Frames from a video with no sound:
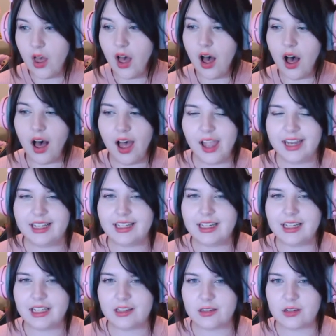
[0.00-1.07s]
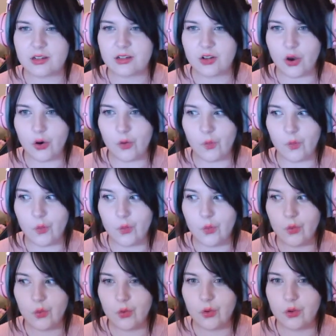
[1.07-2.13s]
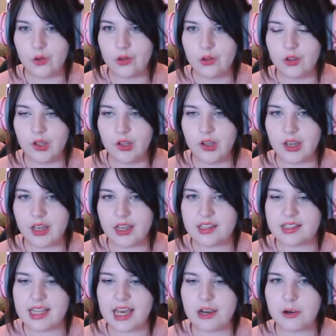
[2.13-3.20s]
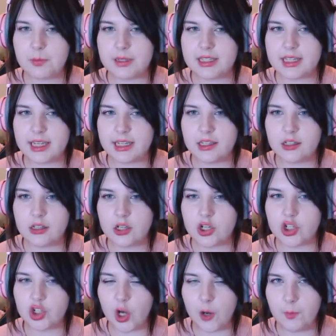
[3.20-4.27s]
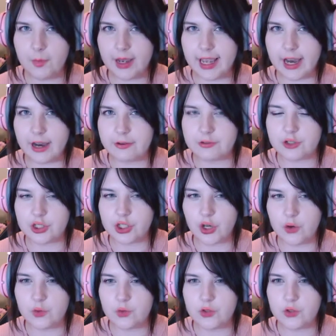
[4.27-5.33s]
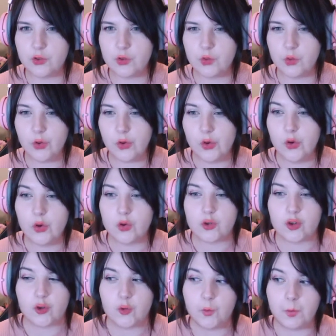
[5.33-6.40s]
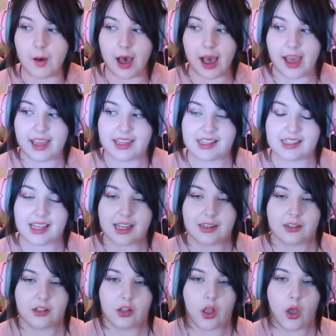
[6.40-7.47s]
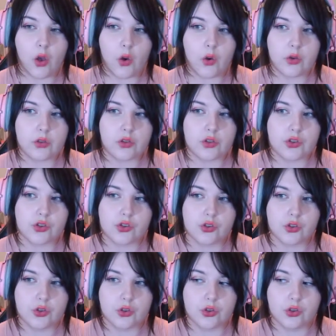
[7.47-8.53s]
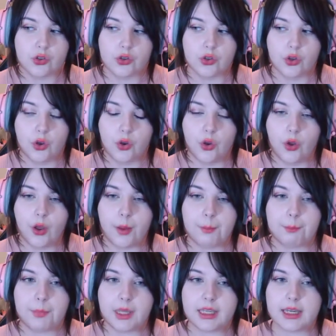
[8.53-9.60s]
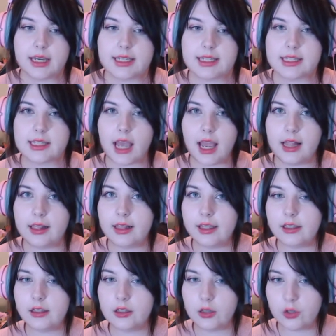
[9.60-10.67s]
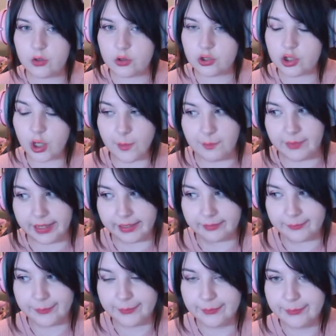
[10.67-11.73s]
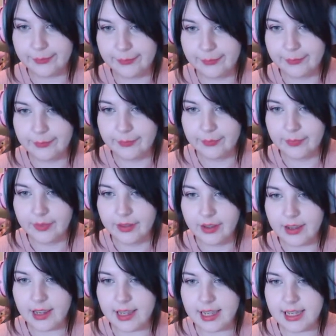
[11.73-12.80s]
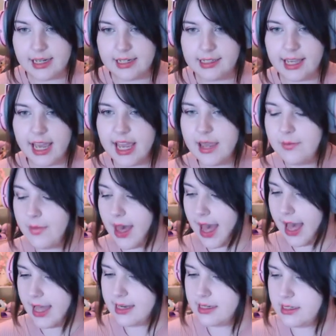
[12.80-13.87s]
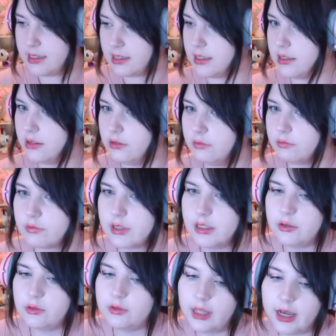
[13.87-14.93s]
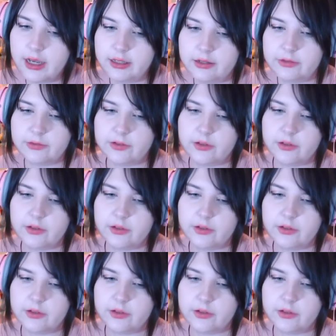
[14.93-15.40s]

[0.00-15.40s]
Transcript: I need to know: is there a particular shop I have to go to to buy said clothes? Because I like clothes shopping in game and in real life.